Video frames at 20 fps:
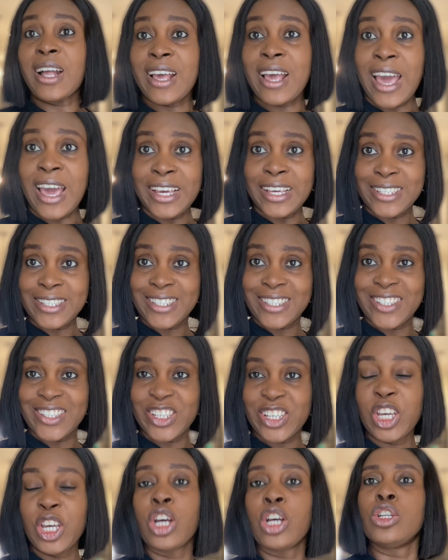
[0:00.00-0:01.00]
Guys,
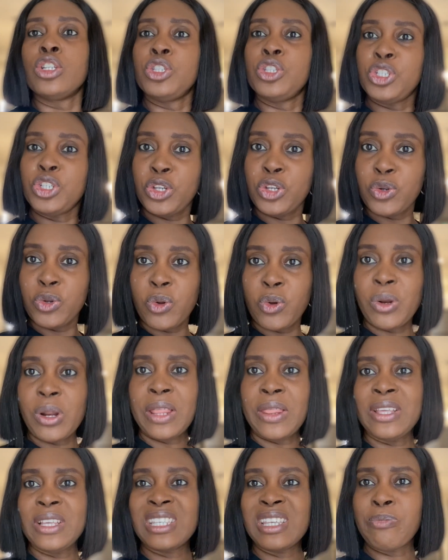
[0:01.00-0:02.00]
do you know
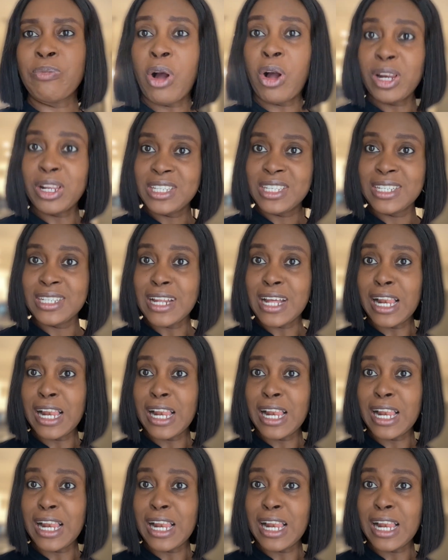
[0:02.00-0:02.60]
that there's a policy